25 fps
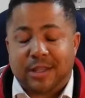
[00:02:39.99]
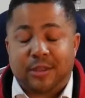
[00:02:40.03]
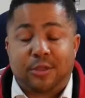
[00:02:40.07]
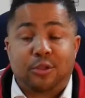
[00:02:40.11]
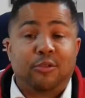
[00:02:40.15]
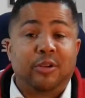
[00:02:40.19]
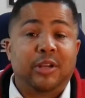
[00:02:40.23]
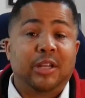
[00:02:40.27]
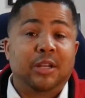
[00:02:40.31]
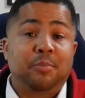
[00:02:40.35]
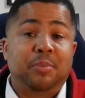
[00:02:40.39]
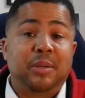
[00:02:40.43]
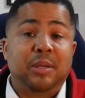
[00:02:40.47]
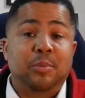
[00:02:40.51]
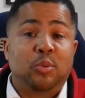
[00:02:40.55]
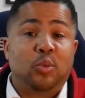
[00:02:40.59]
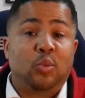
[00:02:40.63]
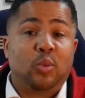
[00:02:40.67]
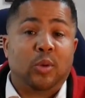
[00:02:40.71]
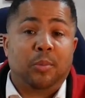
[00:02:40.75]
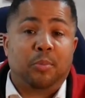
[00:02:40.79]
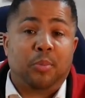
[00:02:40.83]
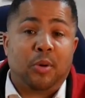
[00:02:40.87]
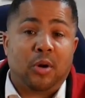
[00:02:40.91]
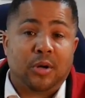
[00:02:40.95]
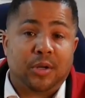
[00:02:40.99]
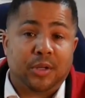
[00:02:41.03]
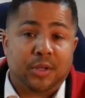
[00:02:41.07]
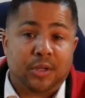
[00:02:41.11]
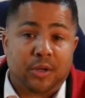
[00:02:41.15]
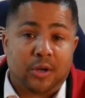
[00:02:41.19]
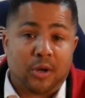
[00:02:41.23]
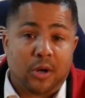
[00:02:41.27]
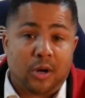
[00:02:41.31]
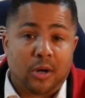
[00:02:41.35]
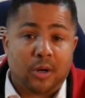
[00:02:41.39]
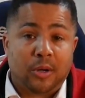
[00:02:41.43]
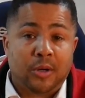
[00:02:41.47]
that 3 of the people were a part of the
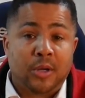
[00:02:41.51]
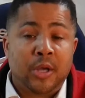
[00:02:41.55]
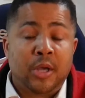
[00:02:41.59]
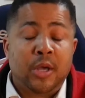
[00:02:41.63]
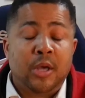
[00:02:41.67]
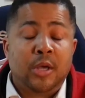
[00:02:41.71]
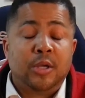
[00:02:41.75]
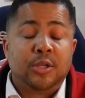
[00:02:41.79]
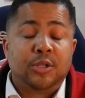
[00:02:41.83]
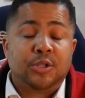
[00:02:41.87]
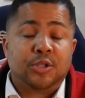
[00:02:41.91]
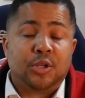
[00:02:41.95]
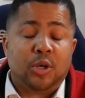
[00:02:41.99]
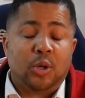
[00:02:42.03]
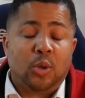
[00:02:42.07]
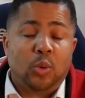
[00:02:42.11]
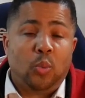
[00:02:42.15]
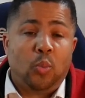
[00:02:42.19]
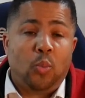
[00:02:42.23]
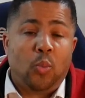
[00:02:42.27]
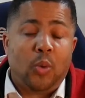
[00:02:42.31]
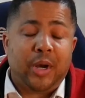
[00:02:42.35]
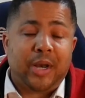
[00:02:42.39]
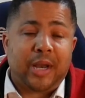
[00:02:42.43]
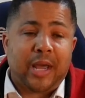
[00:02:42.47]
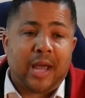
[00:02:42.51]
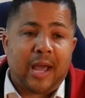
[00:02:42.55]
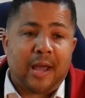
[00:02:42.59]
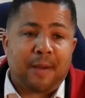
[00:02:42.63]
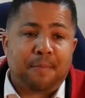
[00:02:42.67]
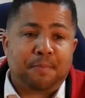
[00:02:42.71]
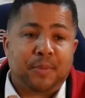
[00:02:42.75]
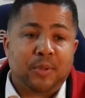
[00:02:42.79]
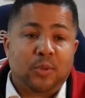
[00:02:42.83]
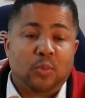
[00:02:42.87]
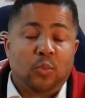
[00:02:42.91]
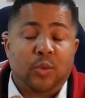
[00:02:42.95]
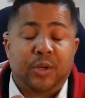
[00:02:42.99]
car. So what
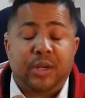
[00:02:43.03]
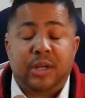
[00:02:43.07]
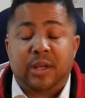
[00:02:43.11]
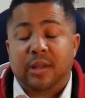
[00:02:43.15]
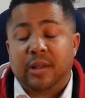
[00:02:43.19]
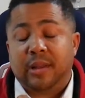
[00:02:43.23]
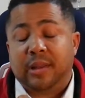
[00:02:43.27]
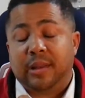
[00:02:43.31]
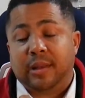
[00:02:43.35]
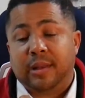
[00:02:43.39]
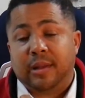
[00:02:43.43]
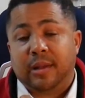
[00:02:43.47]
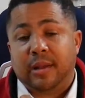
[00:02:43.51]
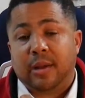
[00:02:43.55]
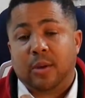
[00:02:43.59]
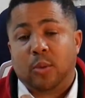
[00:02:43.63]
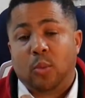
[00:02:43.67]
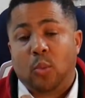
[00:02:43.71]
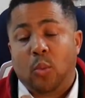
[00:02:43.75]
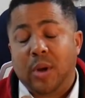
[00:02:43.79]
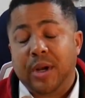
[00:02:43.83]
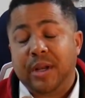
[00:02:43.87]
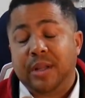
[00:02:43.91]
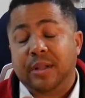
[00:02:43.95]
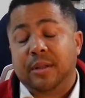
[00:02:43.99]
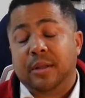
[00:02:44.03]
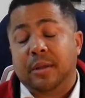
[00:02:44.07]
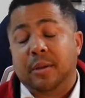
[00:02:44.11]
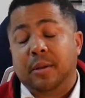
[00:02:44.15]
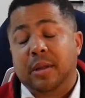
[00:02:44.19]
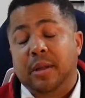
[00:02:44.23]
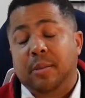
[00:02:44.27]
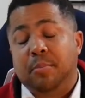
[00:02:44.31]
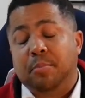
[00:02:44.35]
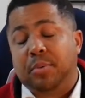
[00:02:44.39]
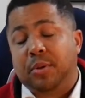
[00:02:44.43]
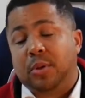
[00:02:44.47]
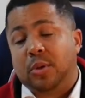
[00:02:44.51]
happened when one of
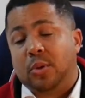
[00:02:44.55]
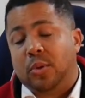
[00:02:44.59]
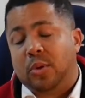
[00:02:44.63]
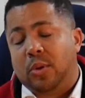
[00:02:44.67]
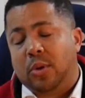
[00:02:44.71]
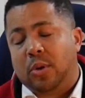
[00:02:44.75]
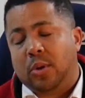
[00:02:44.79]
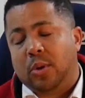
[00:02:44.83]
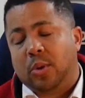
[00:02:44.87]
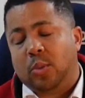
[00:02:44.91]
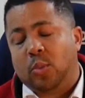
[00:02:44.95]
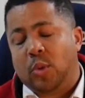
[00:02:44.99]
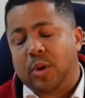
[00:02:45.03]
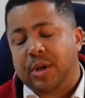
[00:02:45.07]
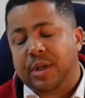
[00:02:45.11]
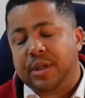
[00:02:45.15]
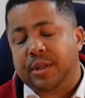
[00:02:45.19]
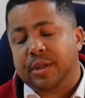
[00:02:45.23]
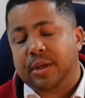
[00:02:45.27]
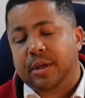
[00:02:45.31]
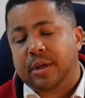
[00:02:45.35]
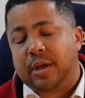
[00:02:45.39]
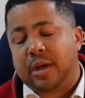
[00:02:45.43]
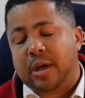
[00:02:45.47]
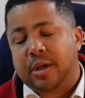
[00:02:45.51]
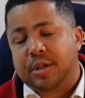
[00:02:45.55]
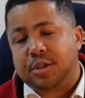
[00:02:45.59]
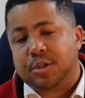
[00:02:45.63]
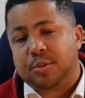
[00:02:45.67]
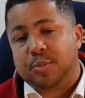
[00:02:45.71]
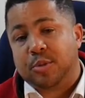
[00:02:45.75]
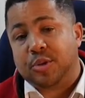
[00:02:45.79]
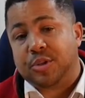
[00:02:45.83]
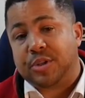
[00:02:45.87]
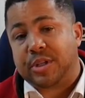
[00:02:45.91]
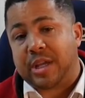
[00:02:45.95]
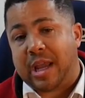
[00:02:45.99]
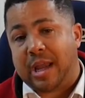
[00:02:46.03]
the
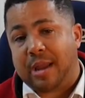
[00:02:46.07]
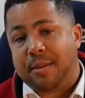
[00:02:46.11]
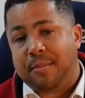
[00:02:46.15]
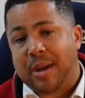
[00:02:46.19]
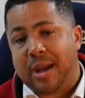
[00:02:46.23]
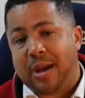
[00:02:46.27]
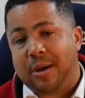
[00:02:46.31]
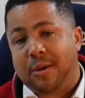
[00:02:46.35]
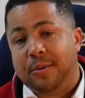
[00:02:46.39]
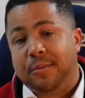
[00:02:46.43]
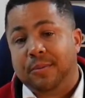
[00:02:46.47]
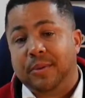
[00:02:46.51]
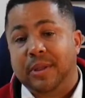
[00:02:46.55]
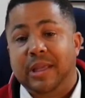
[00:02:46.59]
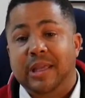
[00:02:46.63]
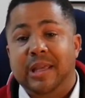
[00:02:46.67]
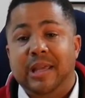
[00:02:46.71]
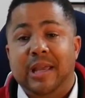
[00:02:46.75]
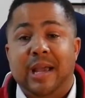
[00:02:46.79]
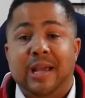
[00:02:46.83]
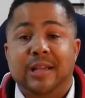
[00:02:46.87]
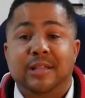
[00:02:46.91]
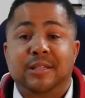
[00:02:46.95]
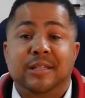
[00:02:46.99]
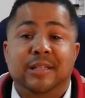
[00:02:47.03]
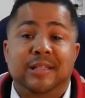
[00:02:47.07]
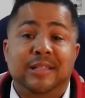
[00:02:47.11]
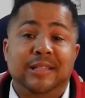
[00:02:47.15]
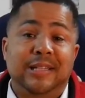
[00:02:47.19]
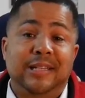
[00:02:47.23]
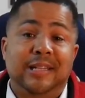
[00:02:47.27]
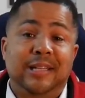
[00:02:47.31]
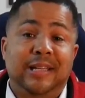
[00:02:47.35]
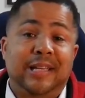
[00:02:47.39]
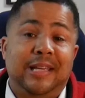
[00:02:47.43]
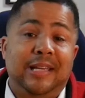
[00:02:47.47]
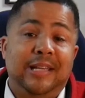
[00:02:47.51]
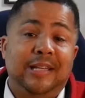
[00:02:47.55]
customers came out, he asked to see
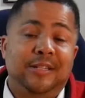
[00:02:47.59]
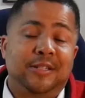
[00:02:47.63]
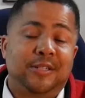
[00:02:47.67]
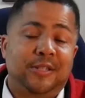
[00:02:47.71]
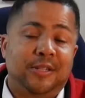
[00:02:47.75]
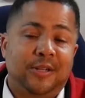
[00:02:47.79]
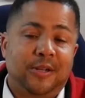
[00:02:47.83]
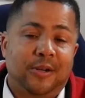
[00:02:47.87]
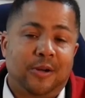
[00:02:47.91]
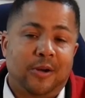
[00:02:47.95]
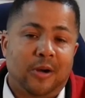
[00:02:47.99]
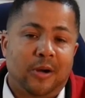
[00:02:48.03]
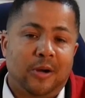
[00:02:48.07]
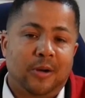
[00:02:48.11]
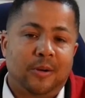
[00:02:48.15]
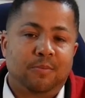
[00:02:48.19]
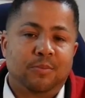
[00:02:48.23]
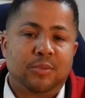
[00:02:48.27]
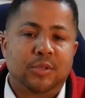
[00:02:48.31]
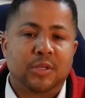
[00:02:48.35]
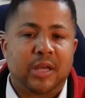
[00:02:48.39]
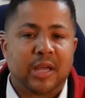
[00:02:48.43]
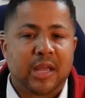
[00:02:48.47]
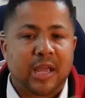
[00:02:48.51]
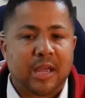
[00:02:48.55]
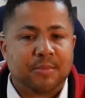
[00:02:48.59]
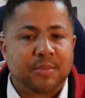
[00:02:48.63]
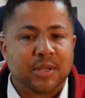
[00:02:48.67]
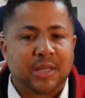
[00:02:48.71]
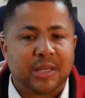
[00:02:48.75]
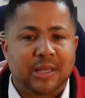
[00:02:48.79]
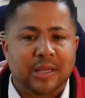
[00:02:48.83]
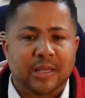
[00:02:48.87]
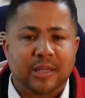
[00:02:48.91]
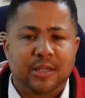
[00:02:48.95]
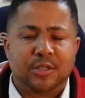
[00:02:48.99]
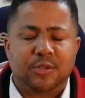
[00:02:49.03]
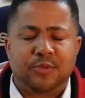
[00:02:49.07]
the keys to the car. So he gave him the
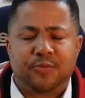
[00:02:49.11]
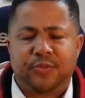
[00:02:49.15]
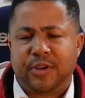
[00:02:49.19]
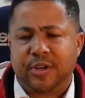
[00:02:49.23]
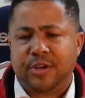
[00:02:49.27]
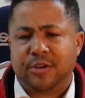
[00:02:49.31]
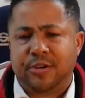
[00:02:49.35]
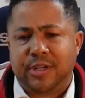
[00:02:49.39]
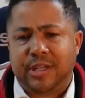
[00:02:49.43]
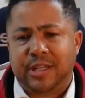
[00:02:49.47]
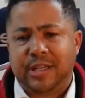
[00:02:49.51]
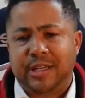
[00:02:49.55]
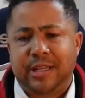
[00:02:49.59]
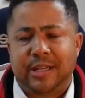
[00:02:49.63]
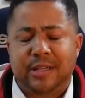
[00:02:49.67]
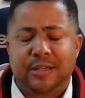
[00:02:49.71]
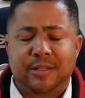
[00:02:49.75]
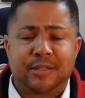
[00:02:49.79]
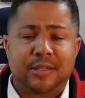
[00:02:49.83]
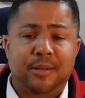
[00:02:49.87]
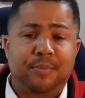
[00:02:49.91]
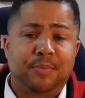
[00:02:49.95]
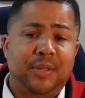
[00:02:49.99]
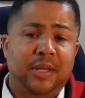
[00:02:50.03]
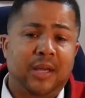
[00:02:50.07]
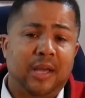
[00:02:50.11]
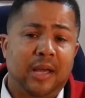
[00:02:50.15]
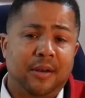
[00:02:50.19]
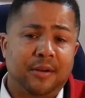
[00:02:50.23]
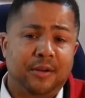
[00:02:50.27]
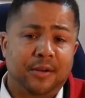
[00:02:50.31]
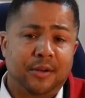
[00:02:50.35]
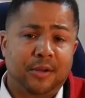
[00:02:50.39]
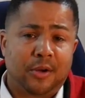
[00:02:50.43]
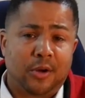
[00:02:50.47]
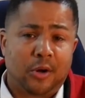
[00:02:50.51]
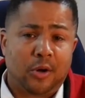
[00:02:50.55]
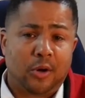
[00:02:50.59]
keys, figured he needed something out
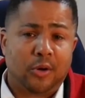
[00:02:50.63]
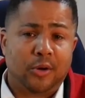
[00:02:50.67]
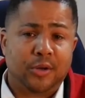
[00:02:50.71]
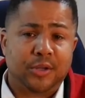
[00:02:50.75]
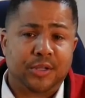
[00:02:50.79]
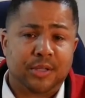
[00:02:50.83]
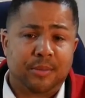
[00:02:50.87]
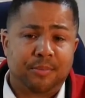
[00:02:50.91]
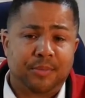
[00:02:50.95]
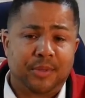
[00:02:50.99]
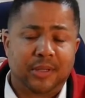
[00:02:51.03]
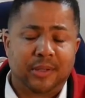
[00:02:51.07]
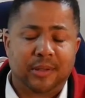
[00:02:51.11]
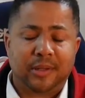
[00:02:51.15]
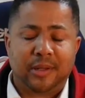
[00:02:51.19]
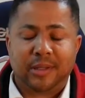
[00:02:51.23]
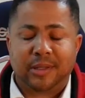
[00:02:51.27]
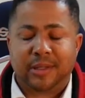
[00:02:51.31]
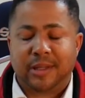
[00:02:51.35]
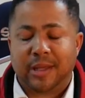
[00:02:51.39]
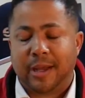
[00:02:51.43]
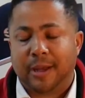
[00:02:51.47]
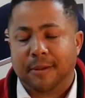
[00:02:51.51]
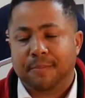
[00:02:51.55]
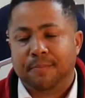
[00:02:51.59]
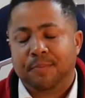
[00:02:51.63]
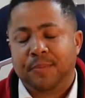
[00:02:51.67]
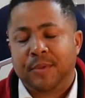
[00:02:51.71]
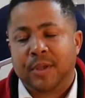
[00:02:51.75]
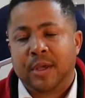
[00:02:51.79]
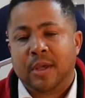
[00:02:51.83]
of the car or something like that.